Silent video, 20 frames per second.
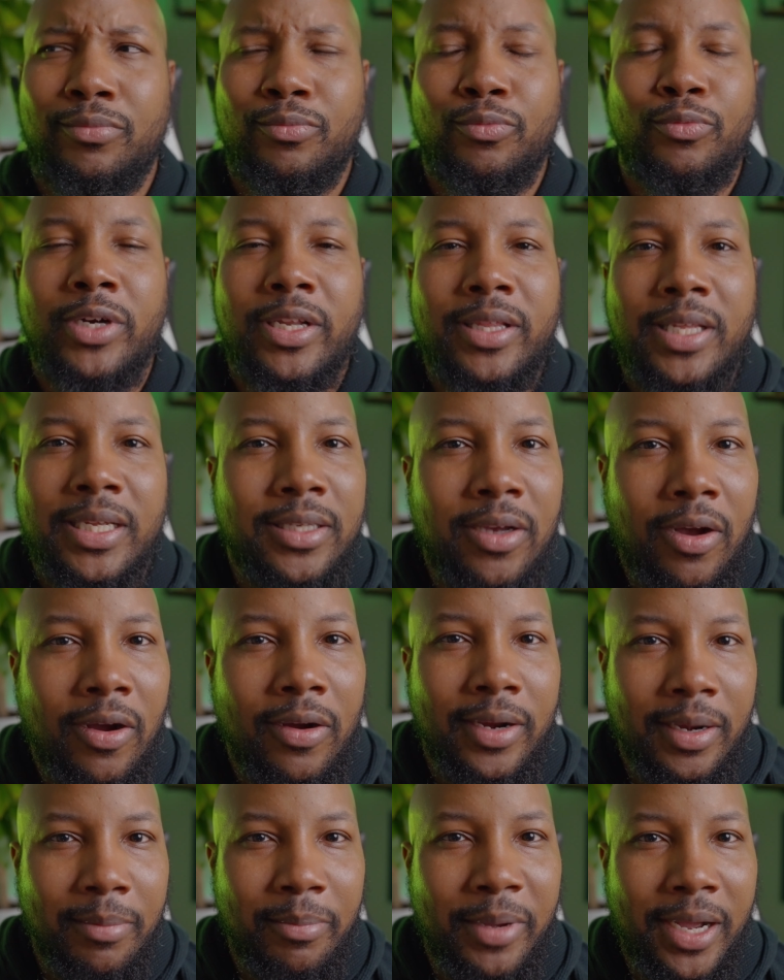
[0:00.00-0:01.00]
what are they
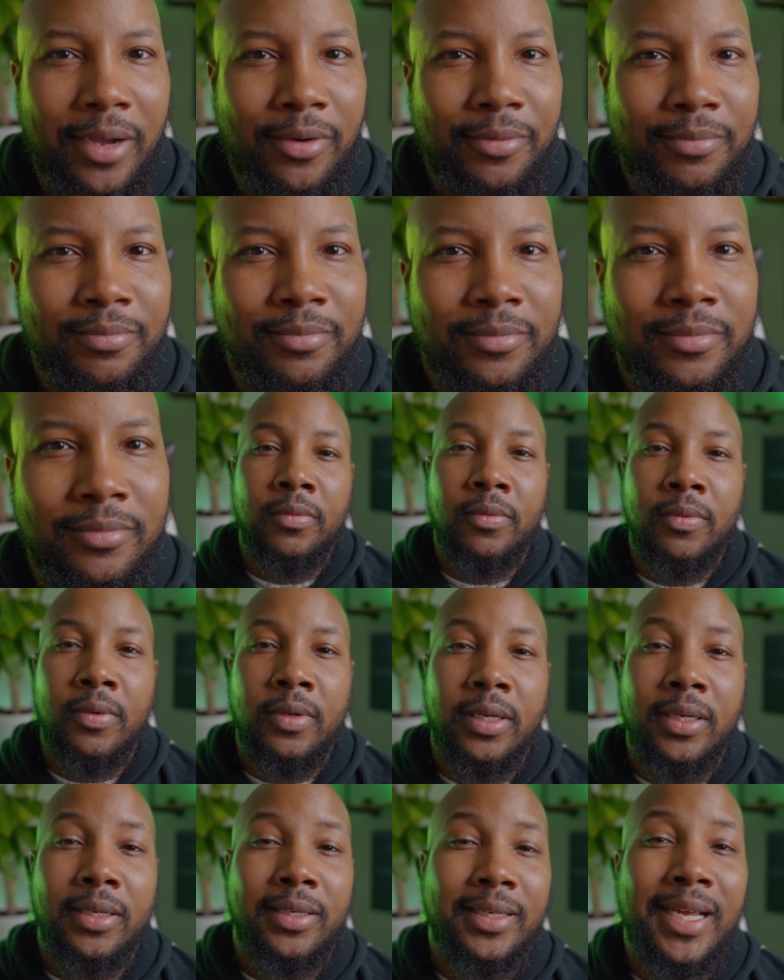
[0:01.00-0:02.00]
talking about?
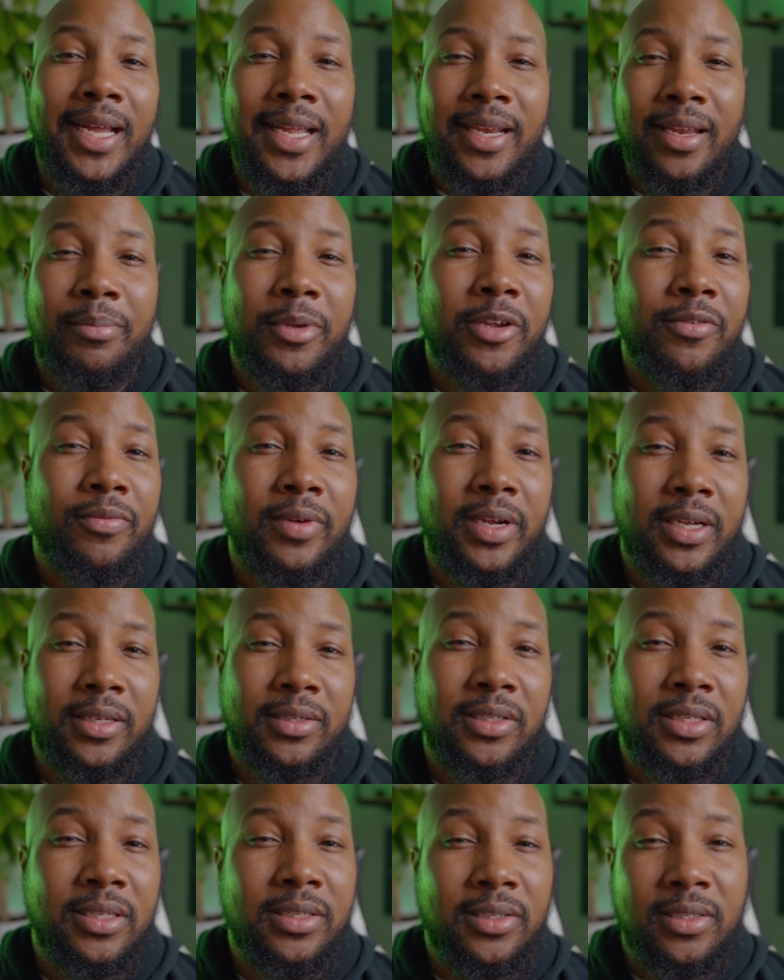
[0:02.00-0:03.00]
Dynamic
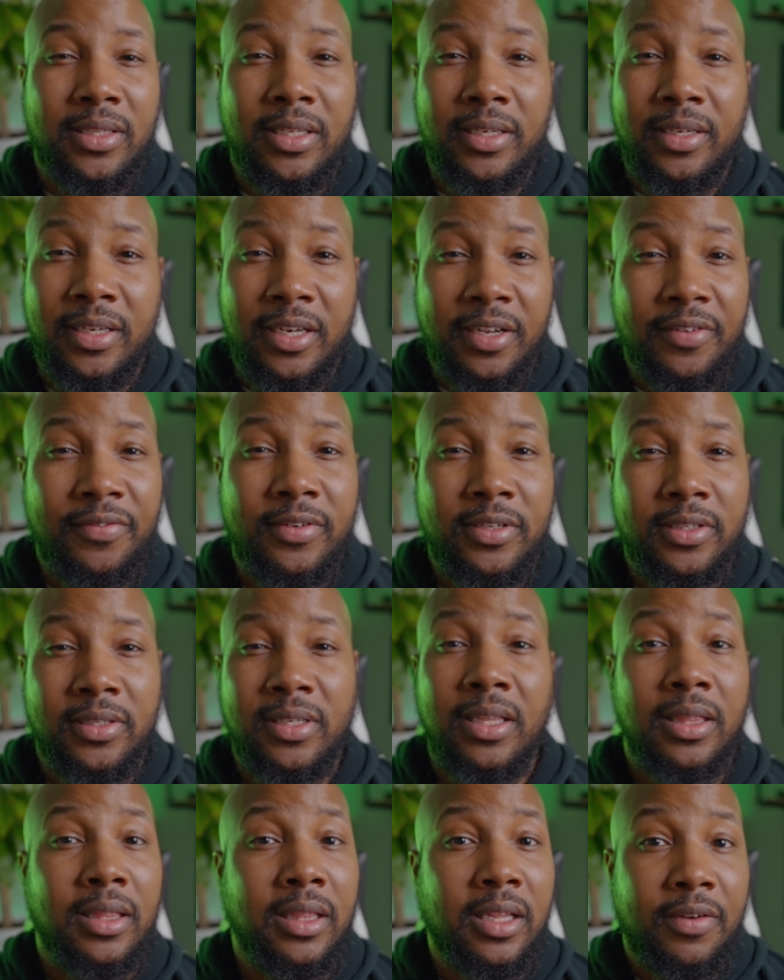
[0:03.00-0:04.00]
range is the difference
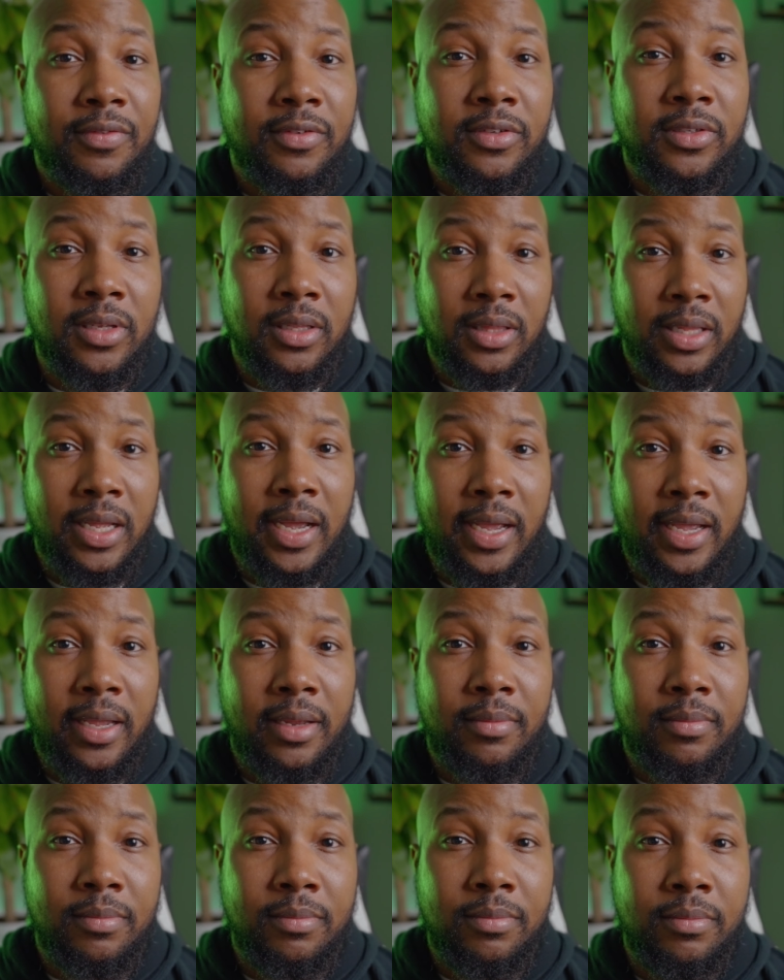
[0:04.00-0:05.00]
in levels of
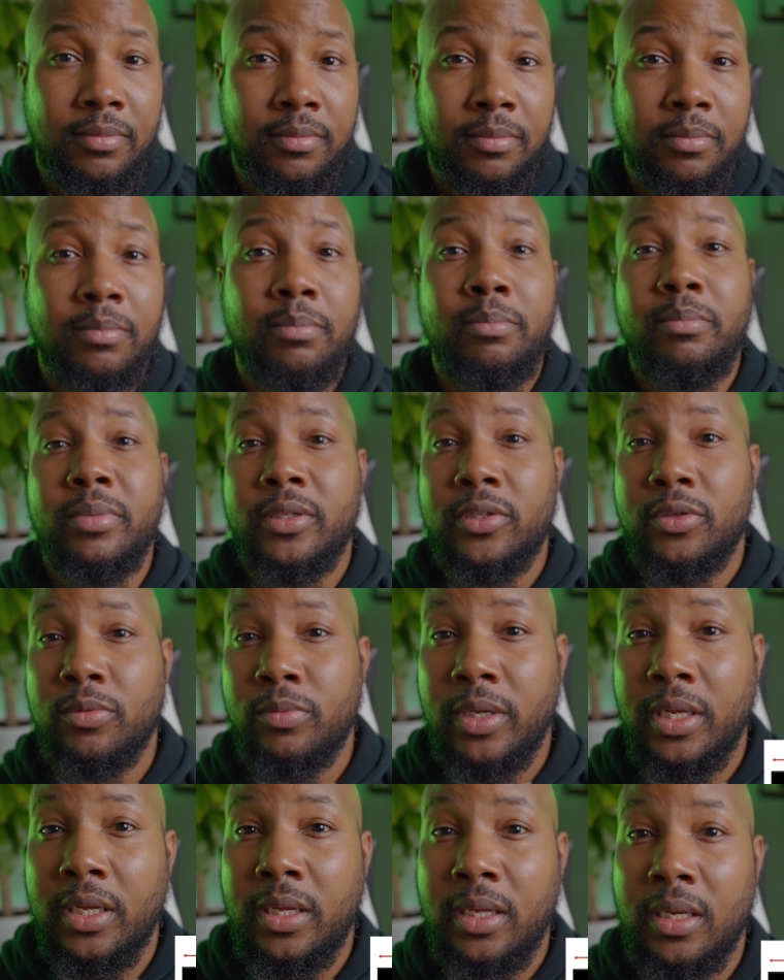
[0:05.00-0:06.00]
light
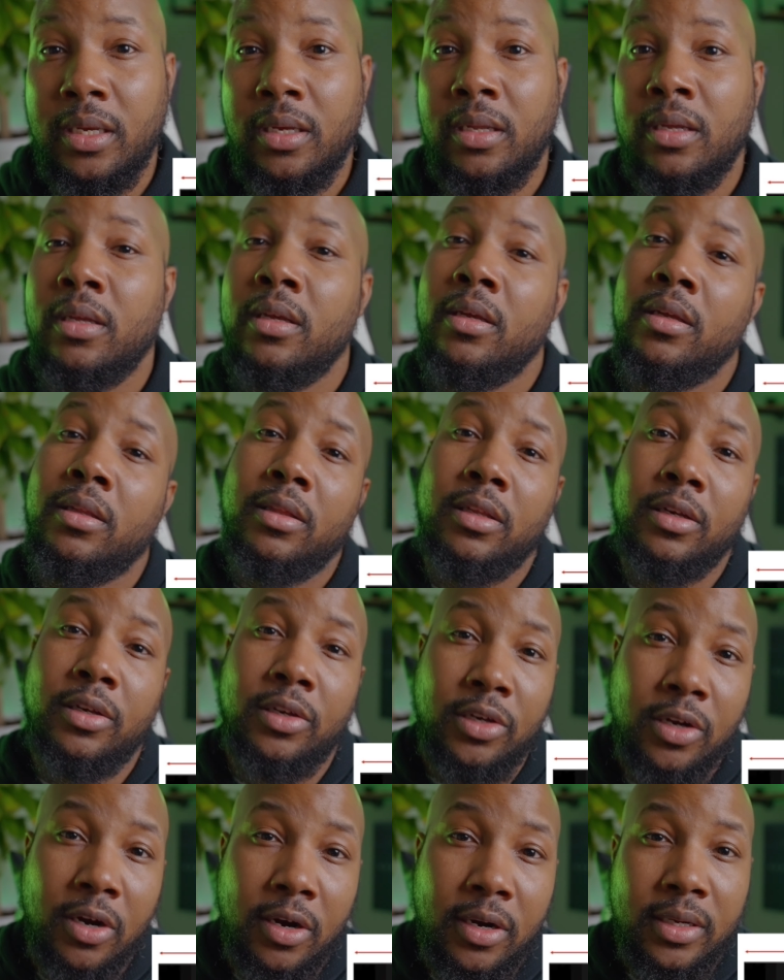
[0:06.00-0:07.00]
between the
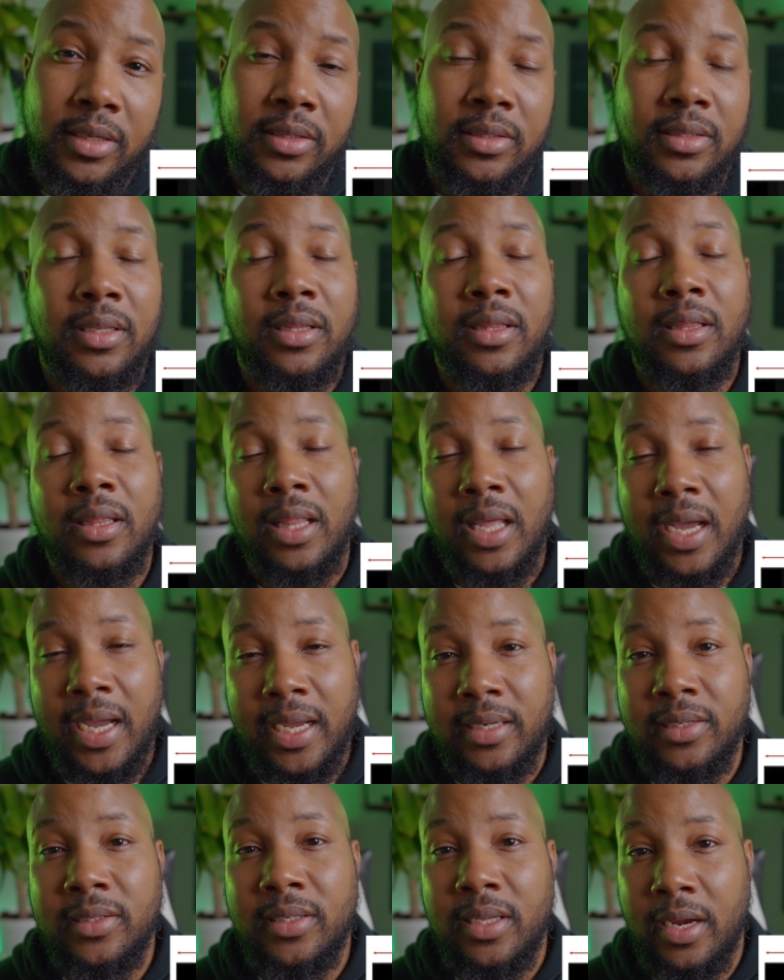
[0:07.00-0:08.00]
darkest and
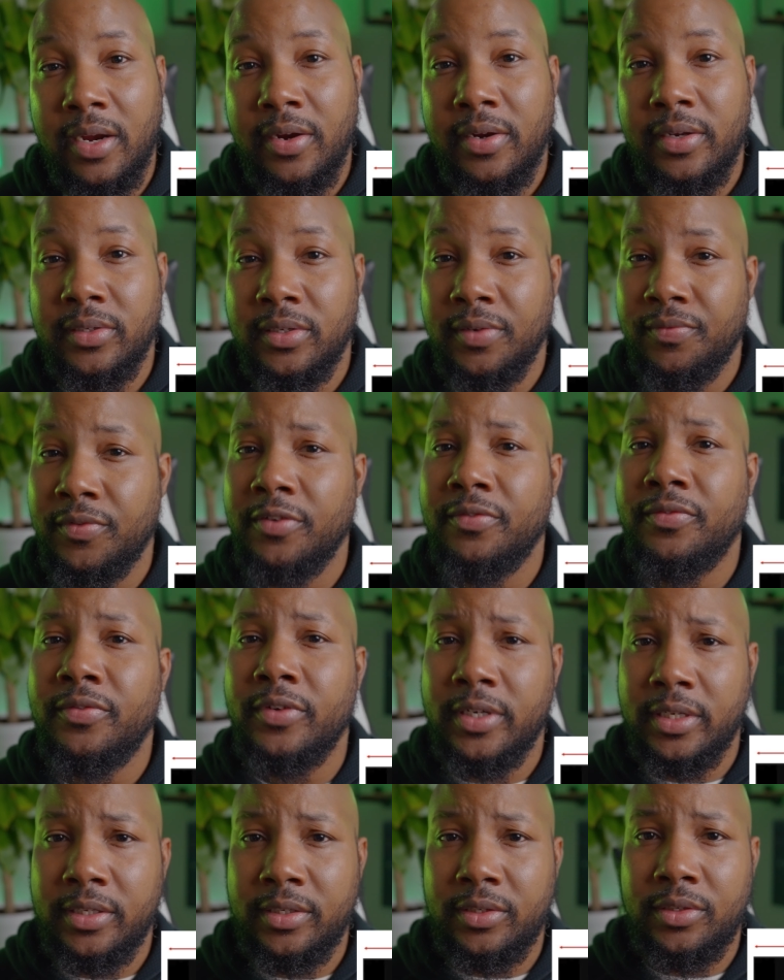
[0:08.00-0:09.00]
lightest areas of your
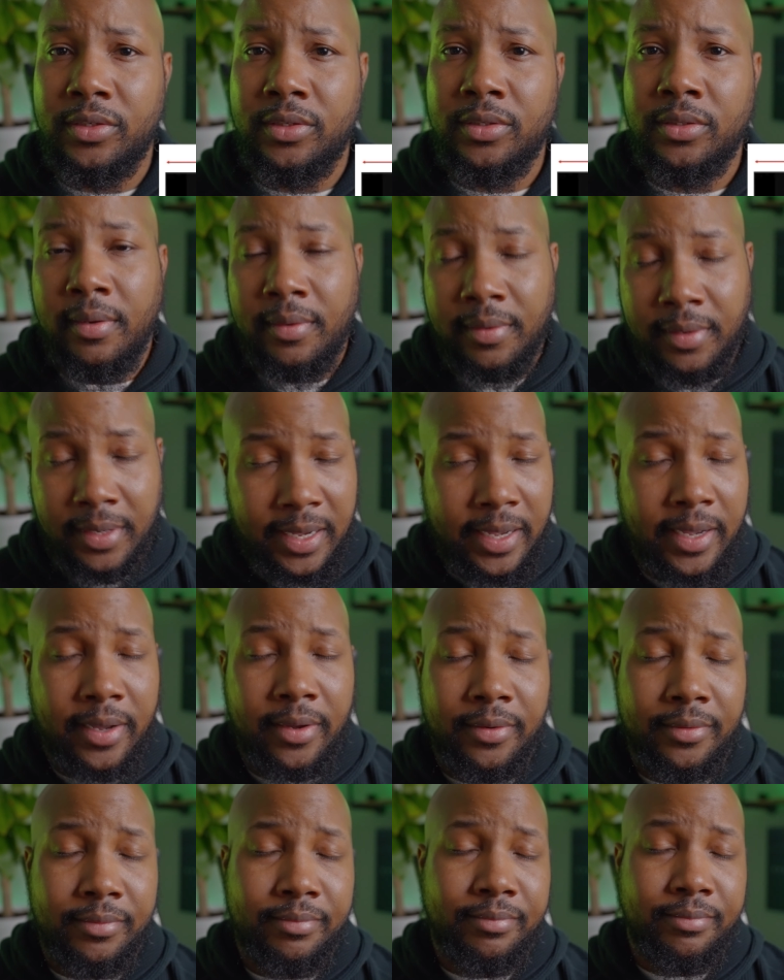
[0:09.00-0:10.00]
footage.
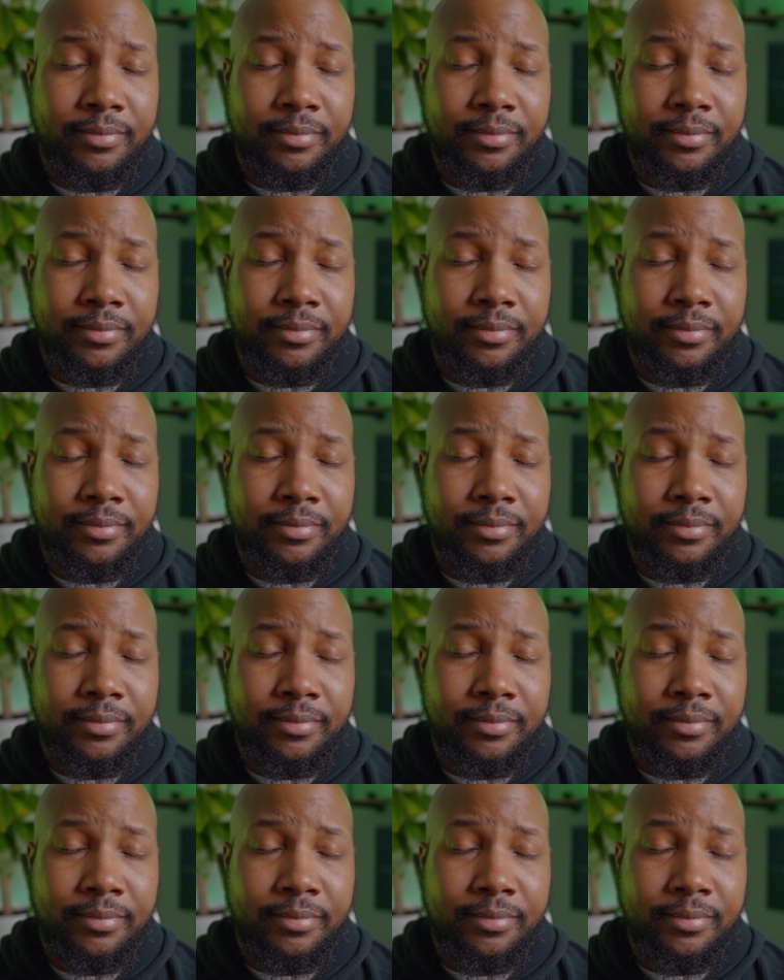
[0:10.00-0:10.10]
Now,